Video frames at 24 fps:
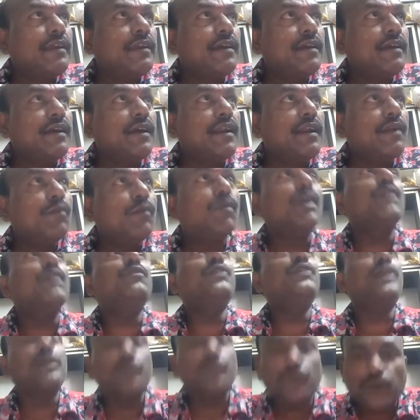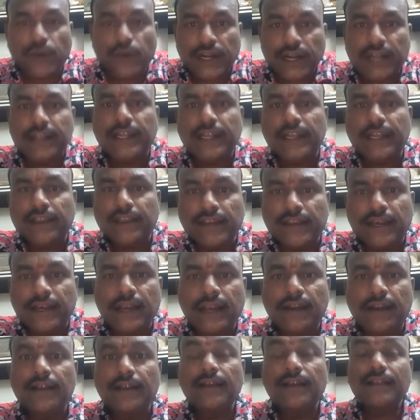here, what we are protecting
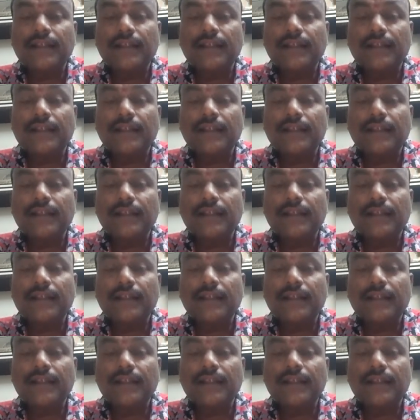here,